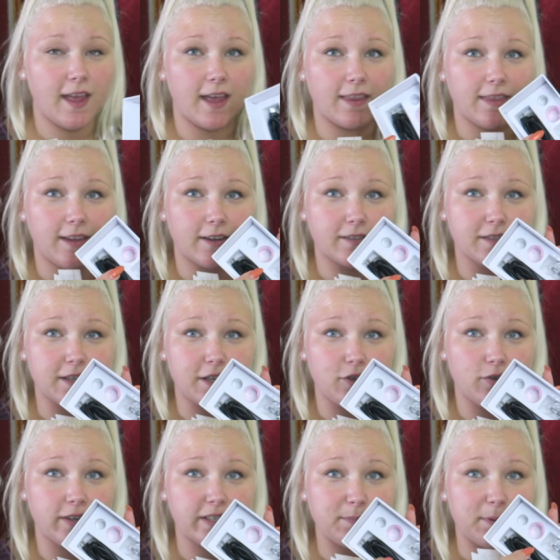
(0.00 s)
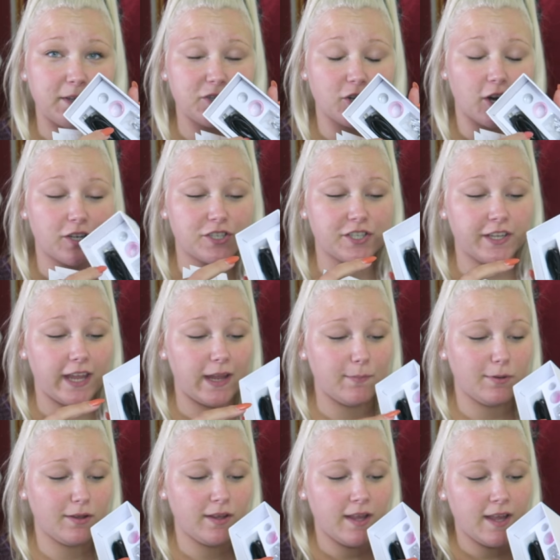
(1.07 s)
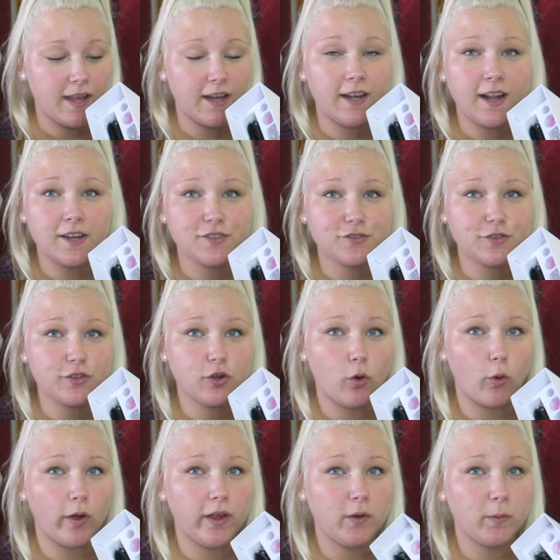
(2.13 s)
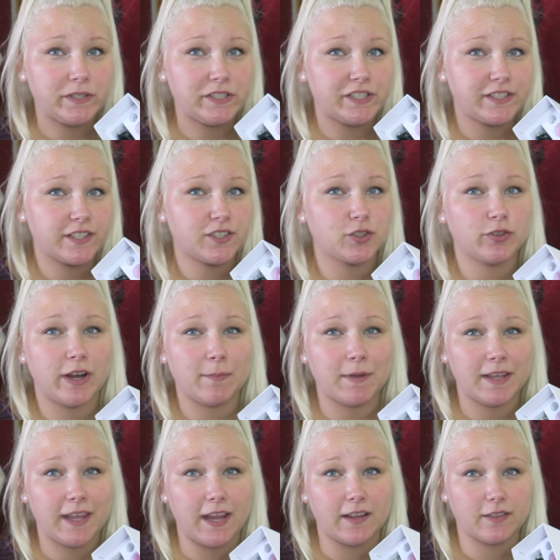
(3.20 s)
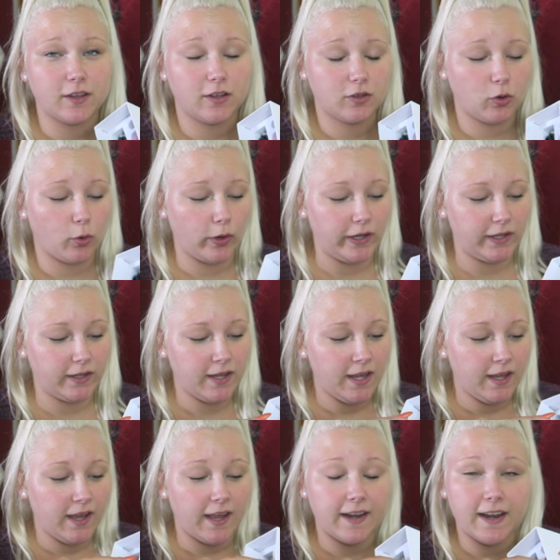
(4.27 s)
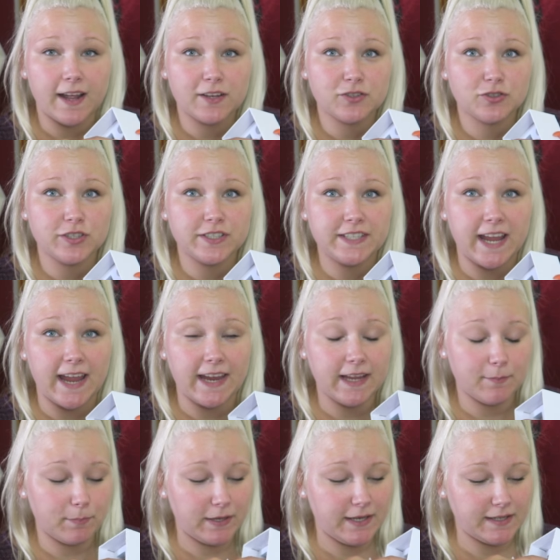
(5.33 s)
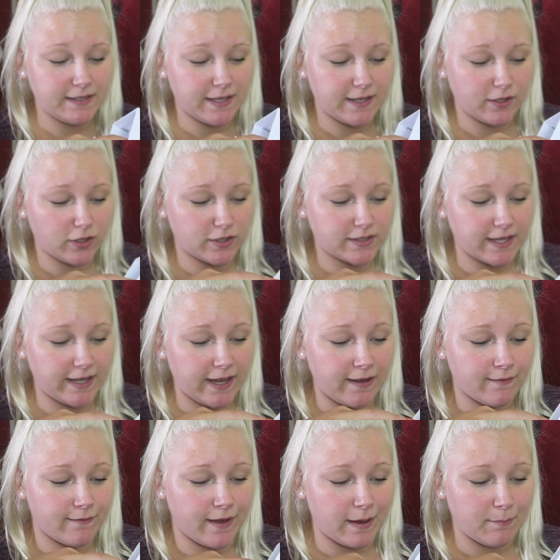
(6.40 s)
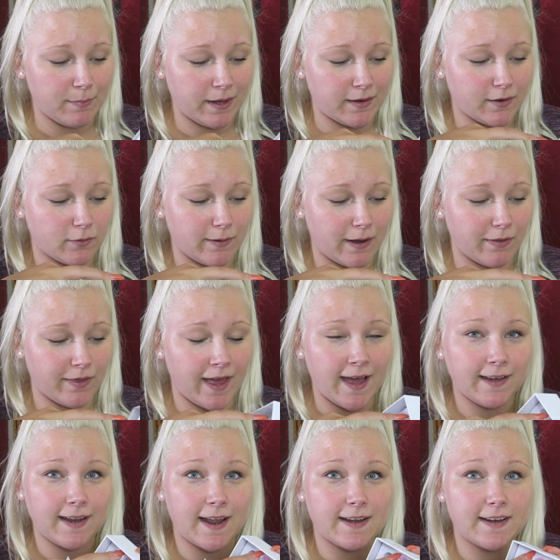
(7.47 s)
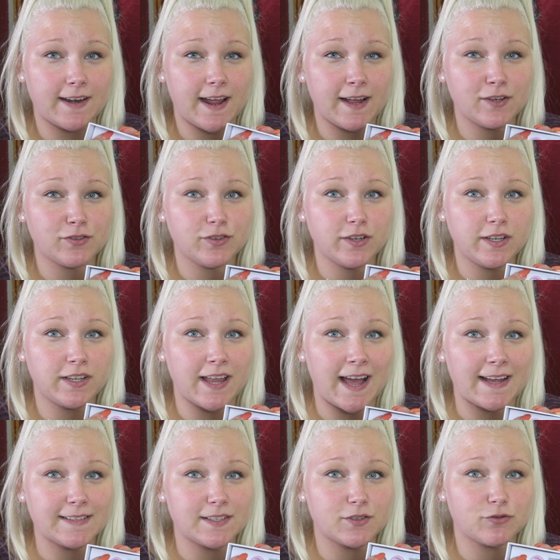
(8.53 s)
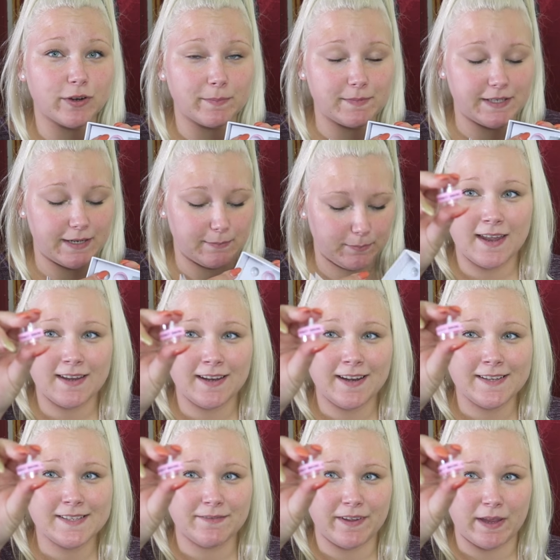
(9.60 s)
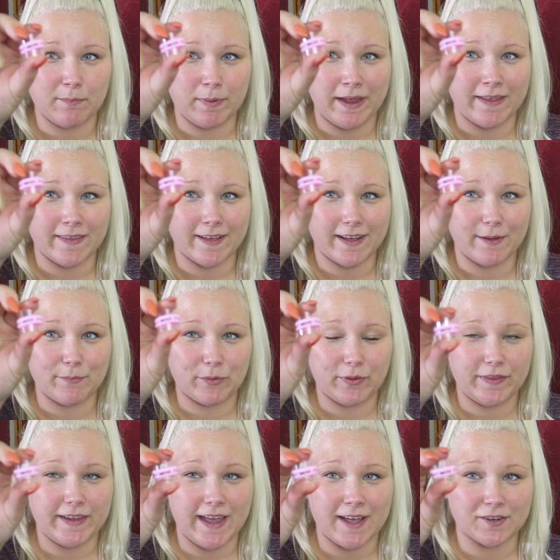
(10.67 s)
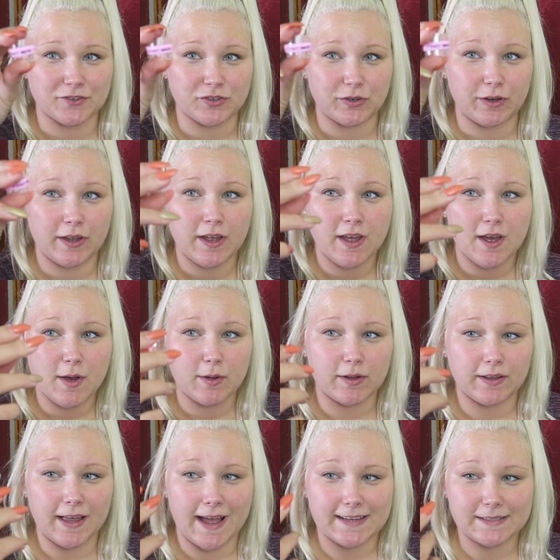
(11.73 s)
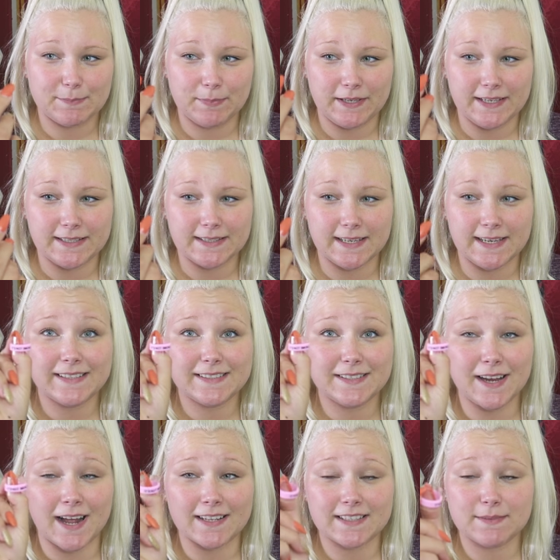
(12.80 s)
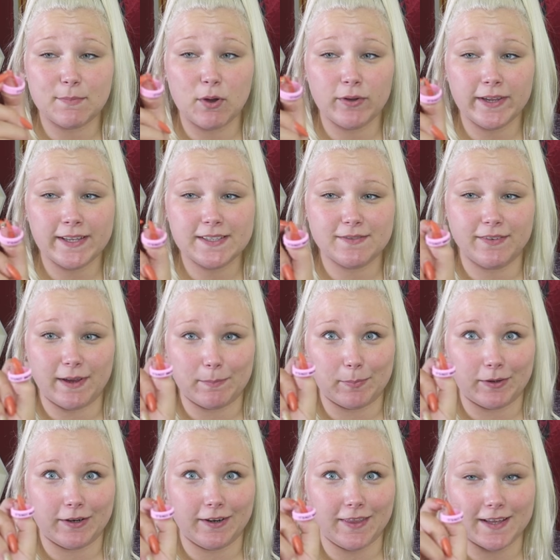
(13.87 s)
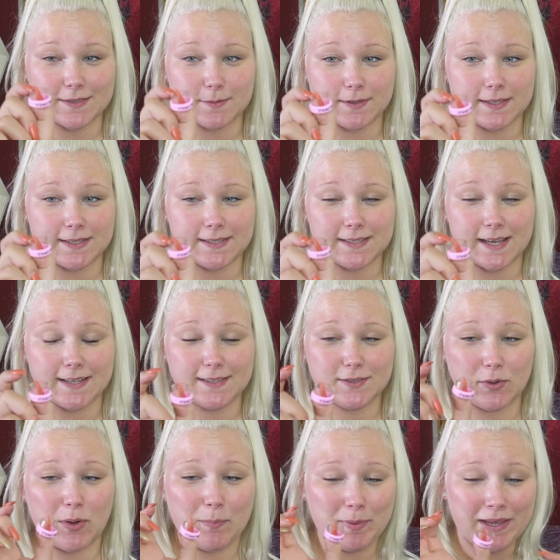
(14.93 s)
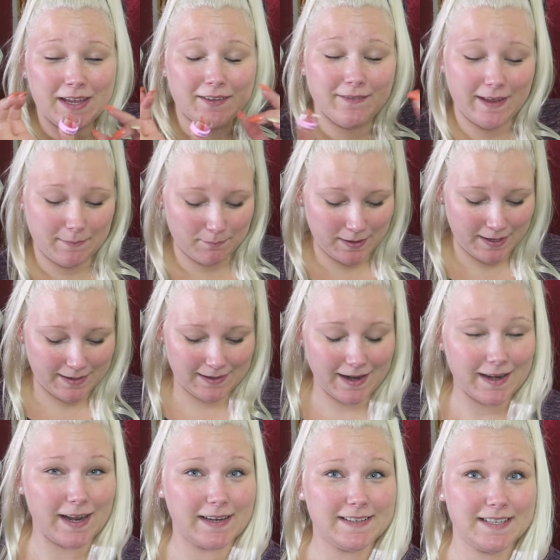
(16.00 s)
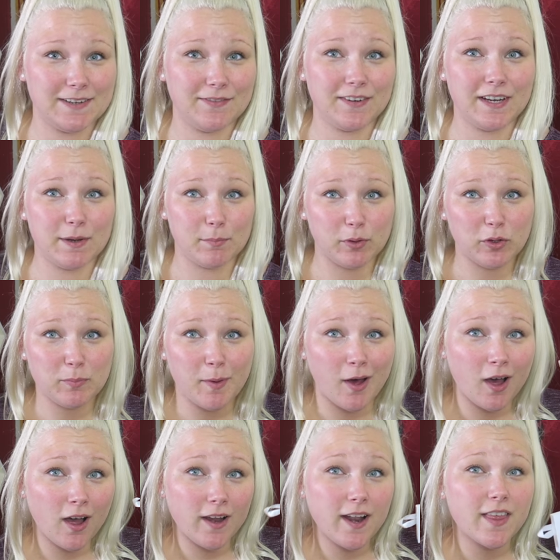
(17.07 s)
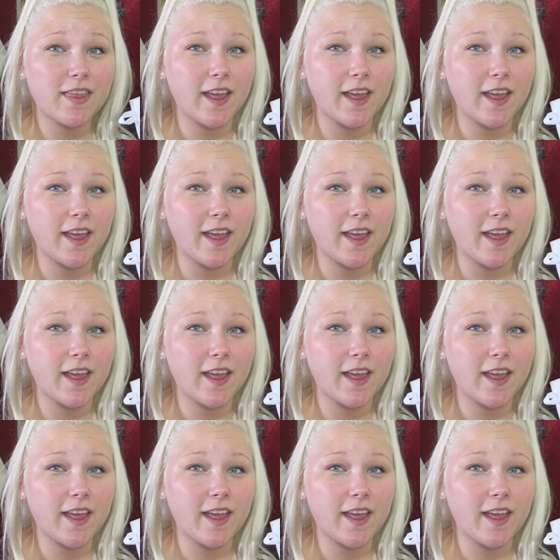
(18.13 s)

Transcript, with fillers: And there's the USB charging cable, an extra coil, which is a ceramic Kanthal coil, an extra tank piece, and looks like a vape band around that, and an extra glass drip tip. And it is a vape band that comes with the extra glass piece. It's not smoke, it's vapor. That's what this said. So a pink vape band and a Tiffany blue mod.